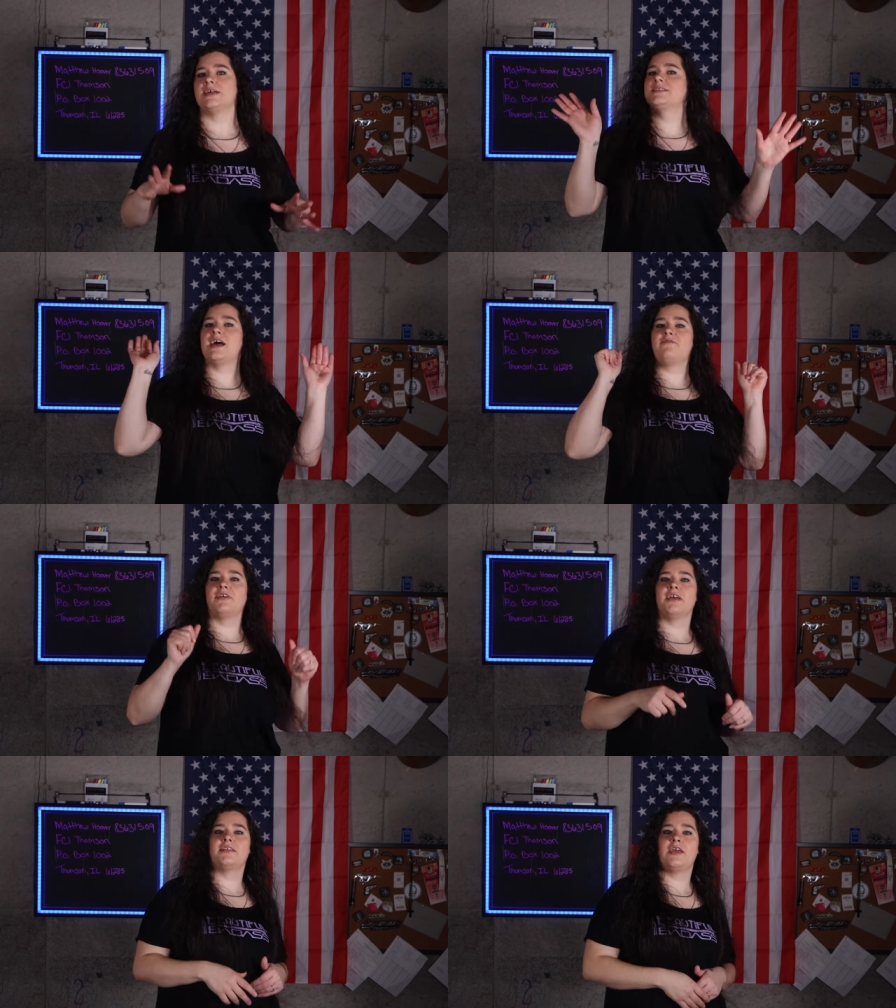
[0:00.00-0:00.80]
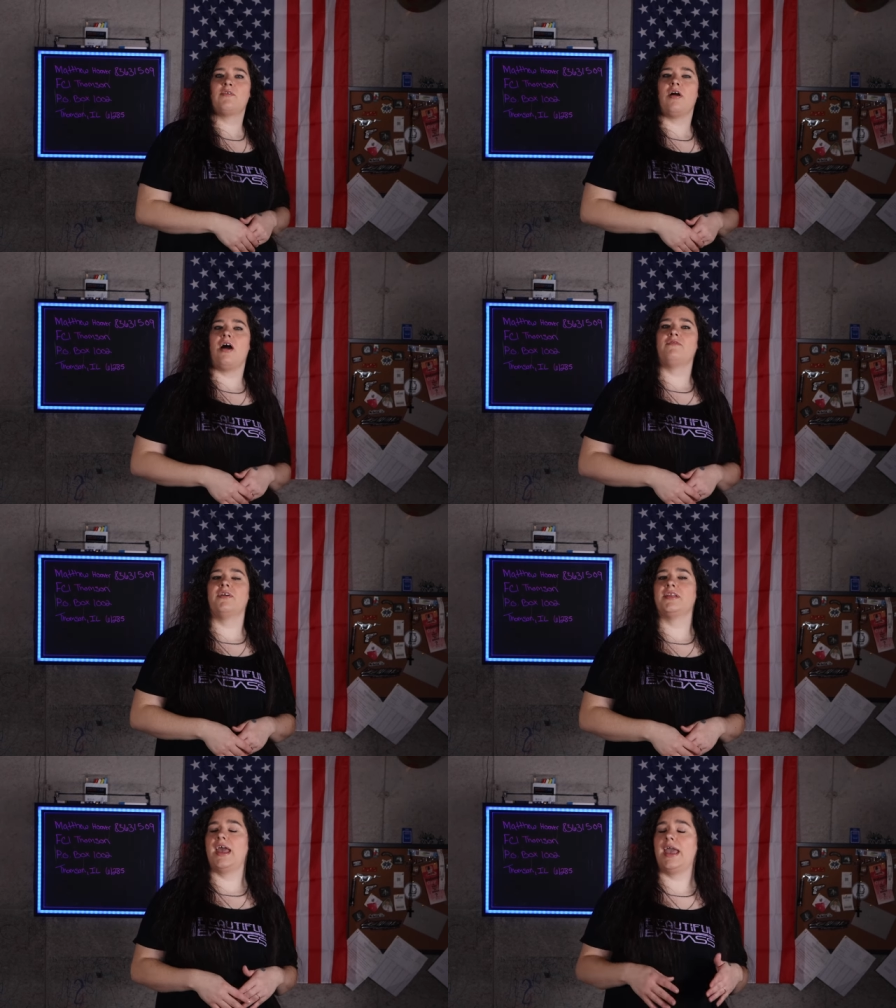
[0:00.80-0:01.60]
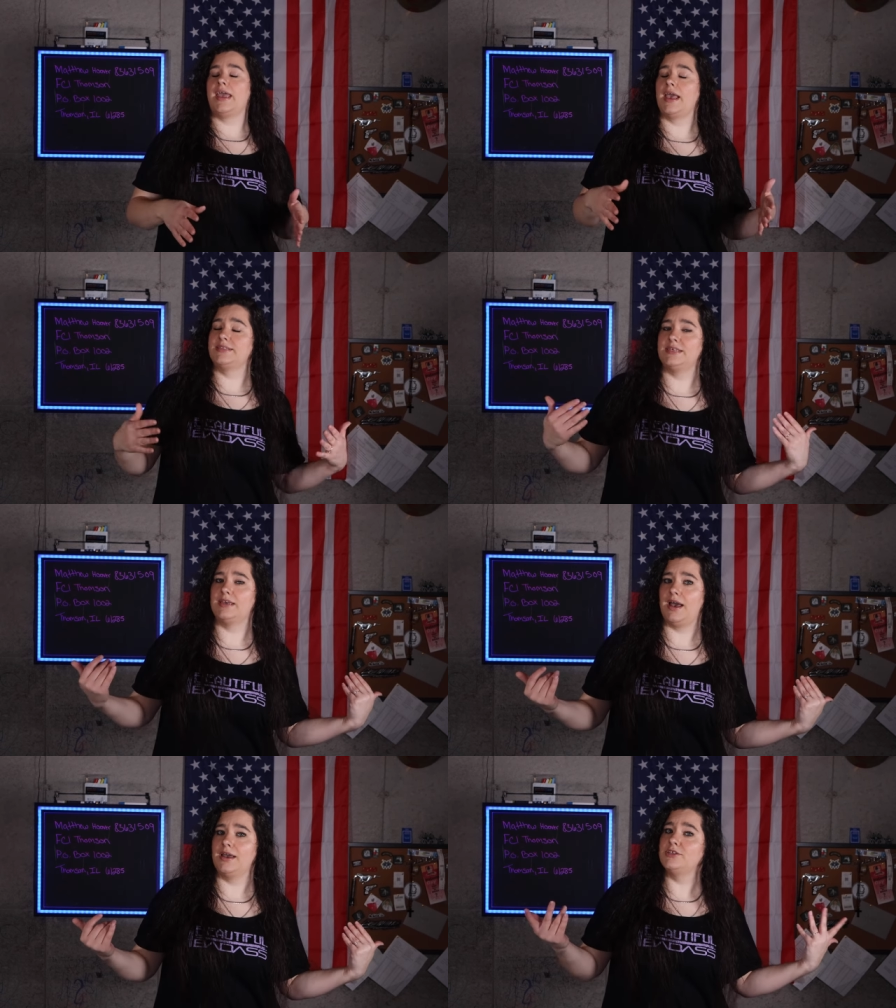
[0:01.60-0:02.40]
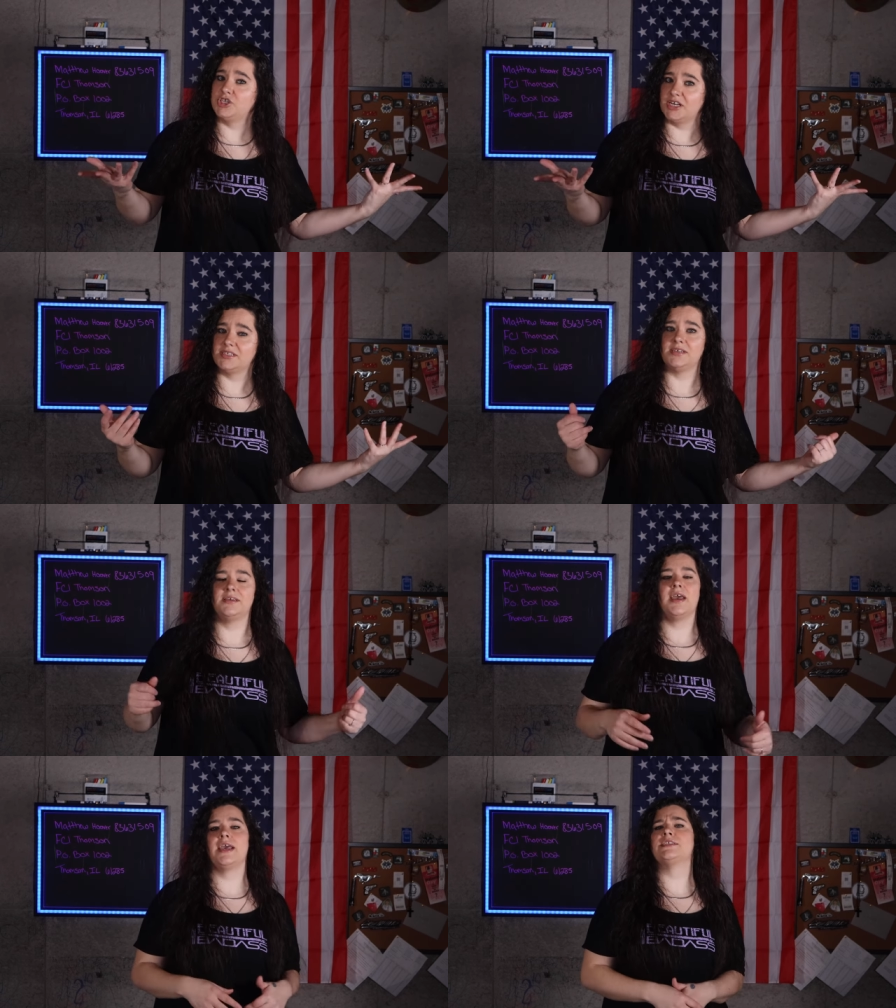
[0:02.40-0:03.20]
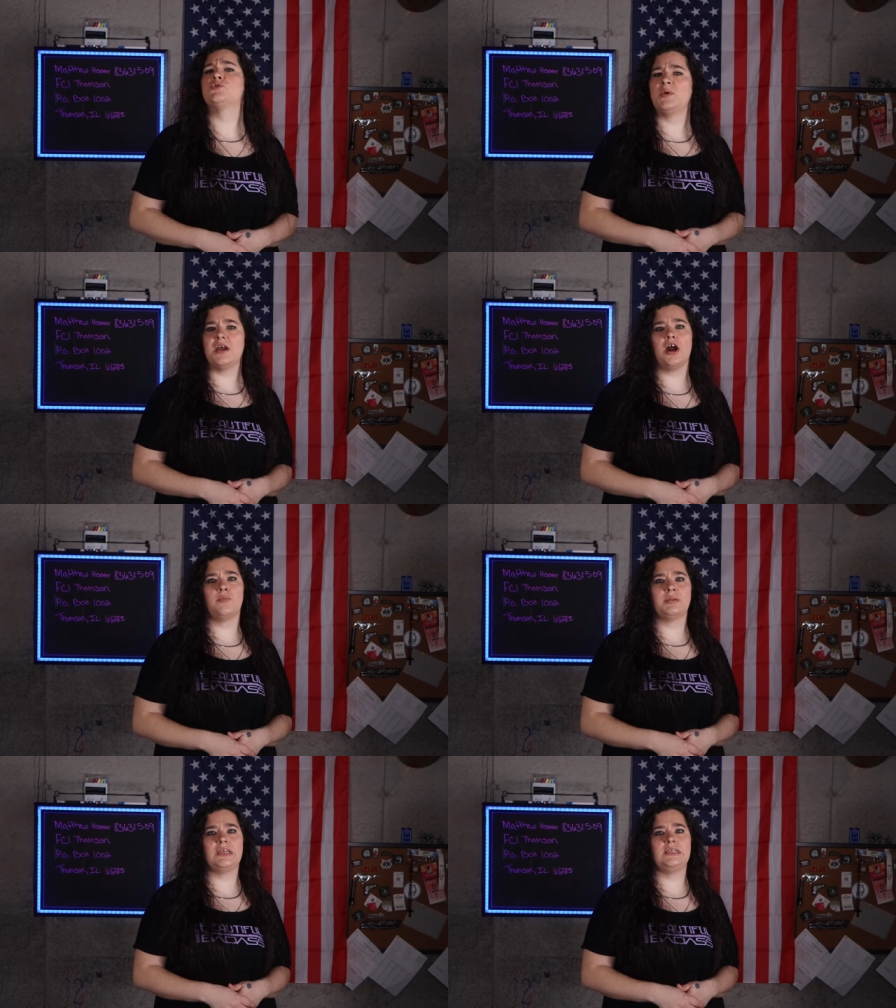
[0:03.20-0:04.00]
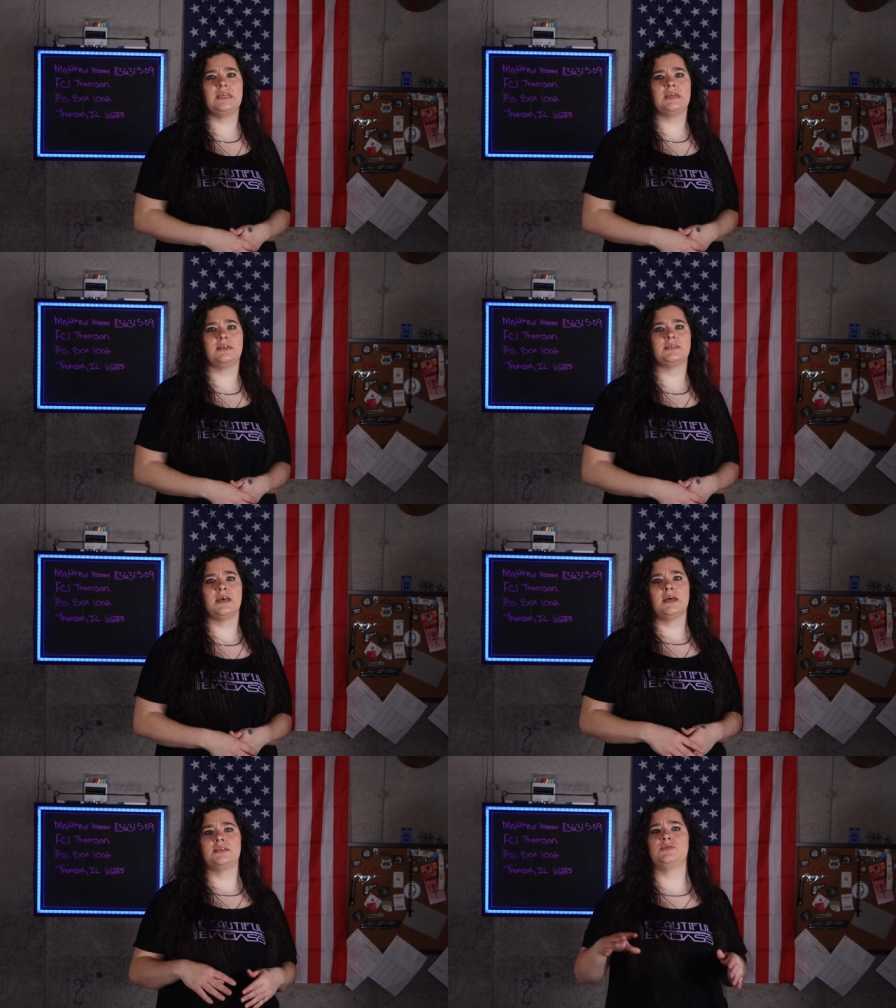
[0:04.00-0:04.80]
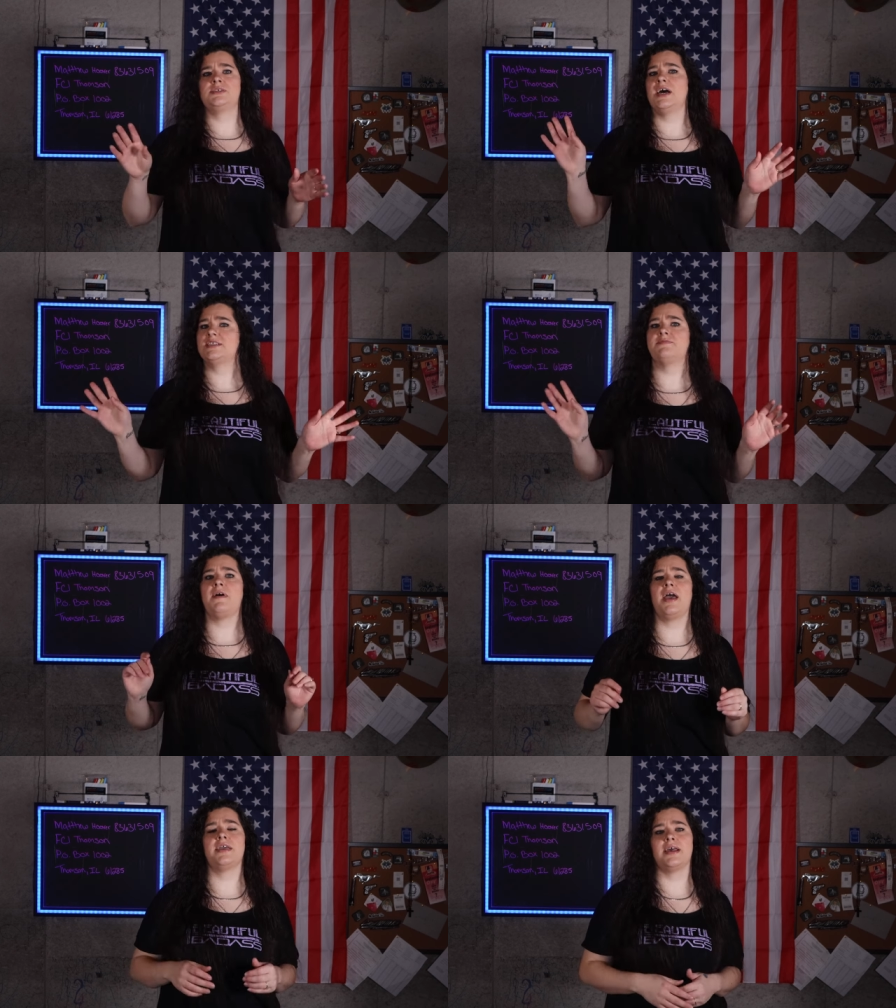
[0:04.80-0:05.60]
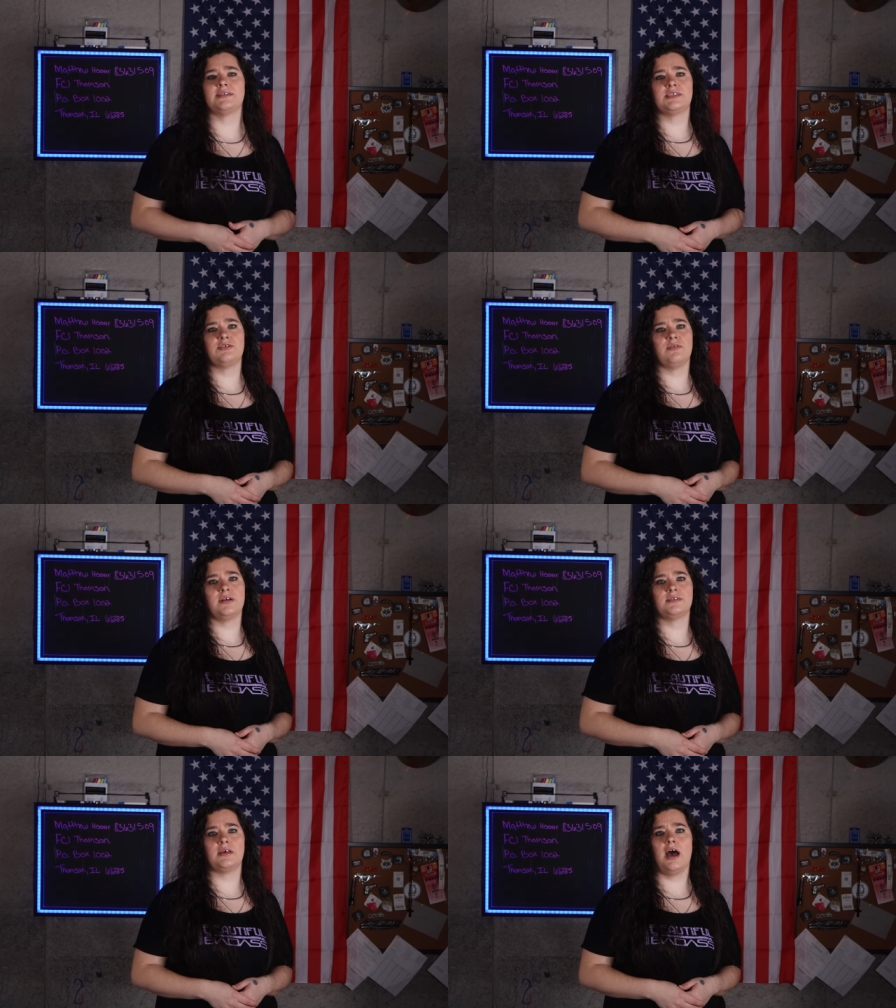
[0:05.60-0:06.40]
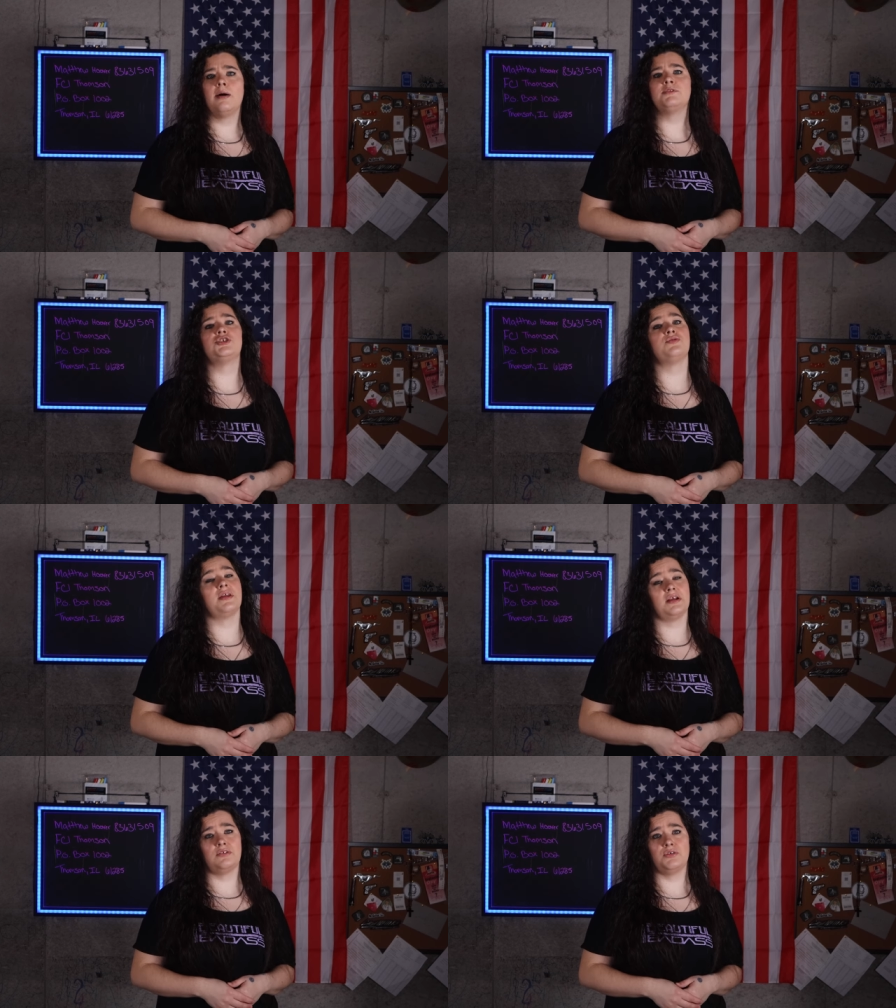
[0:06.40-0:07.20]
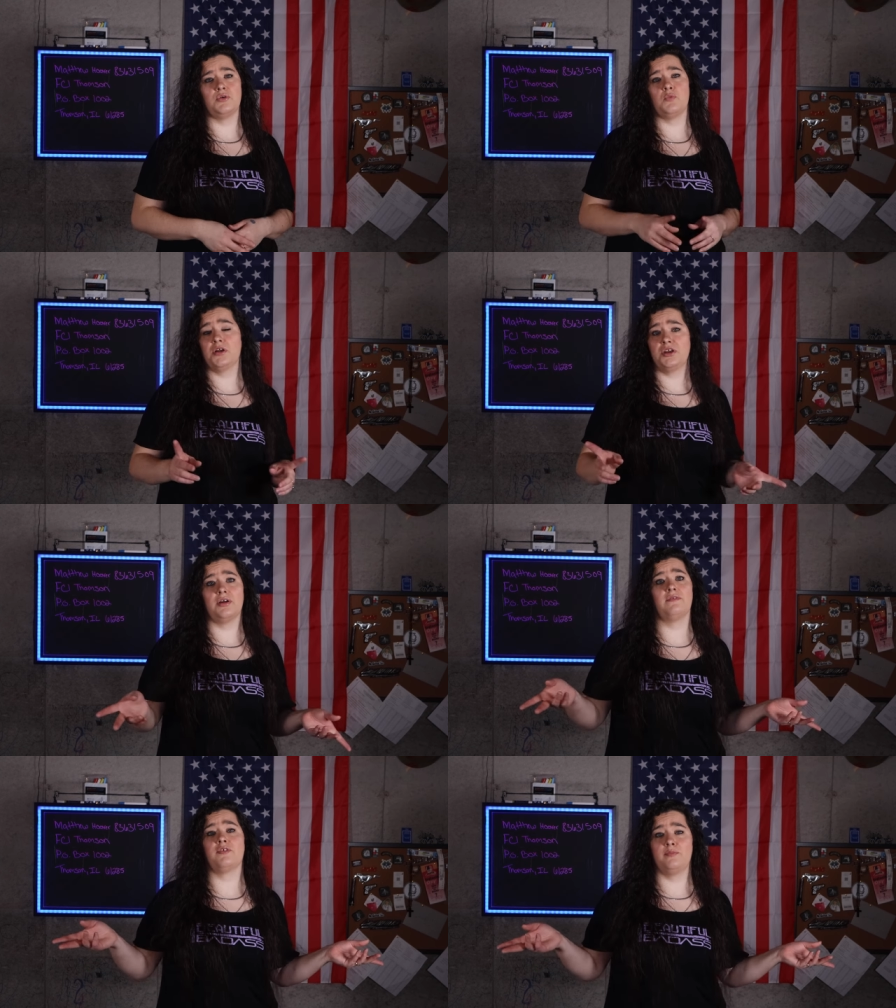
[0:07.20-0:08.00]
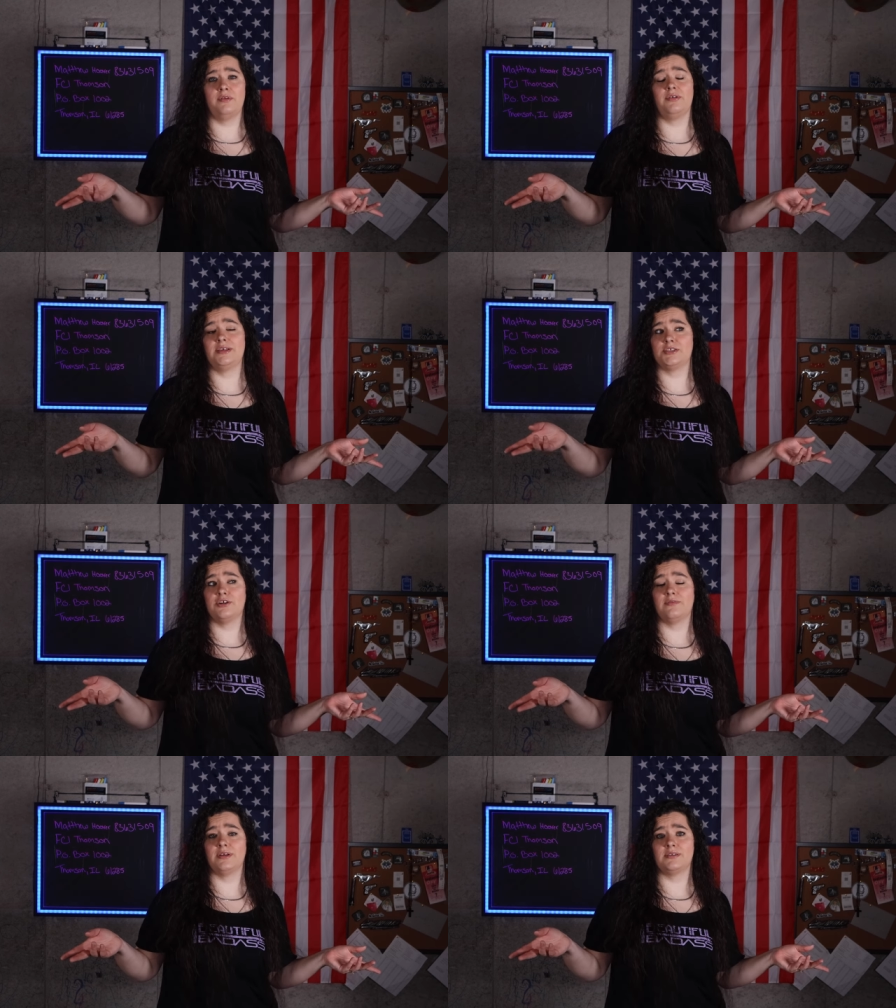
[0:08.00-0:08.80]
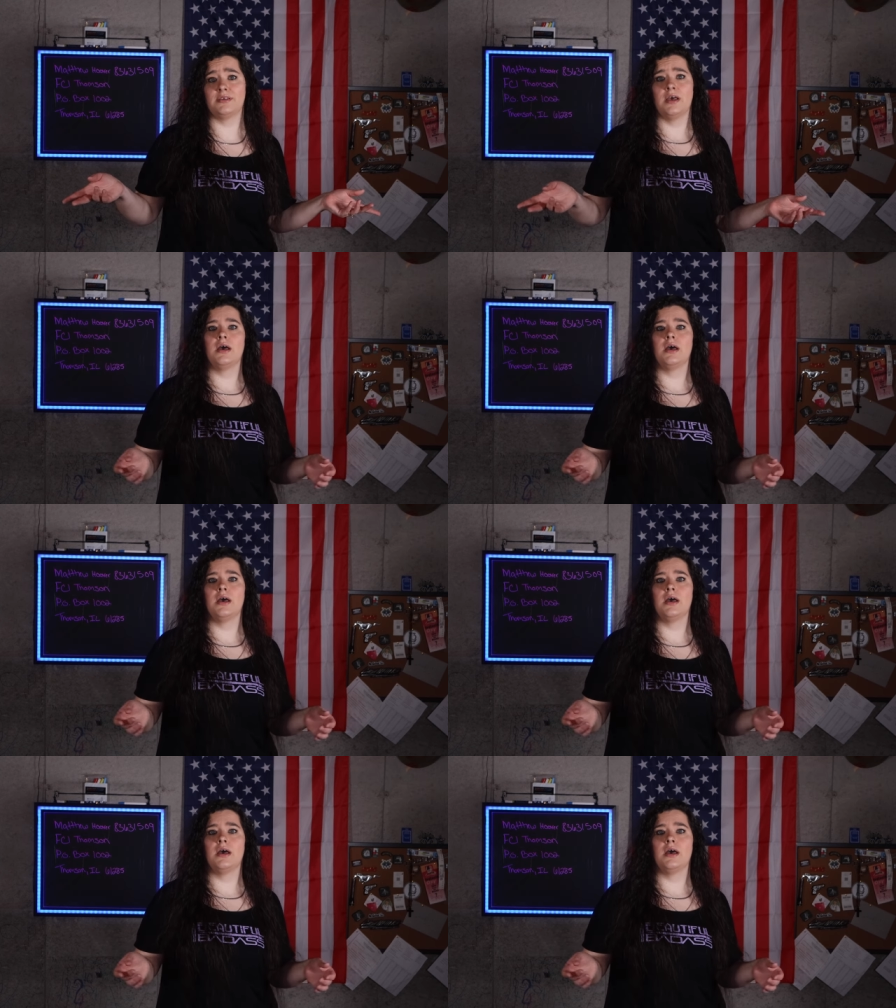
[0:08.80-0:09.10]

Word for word: Let's not forget they were offering the AKC guy, Justin, a sweetheart plea deals to testify against CRS up to and including one year of community service.